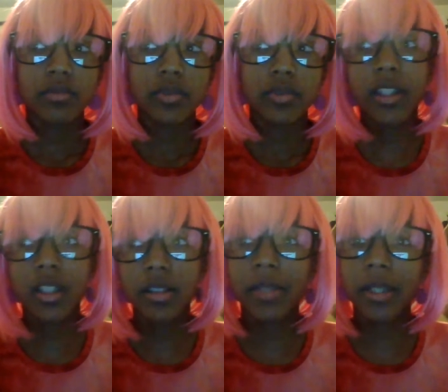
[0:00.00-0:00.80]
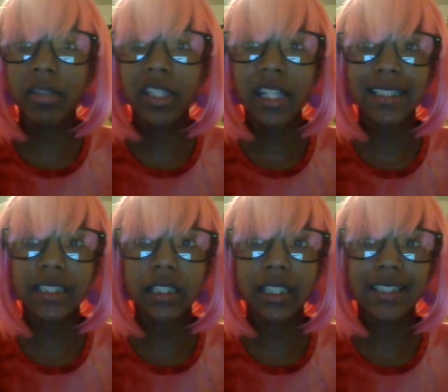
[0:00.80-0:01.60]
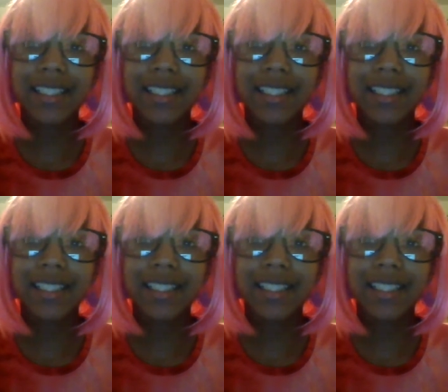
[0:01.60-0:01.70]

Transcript: So I thought it might be an accident like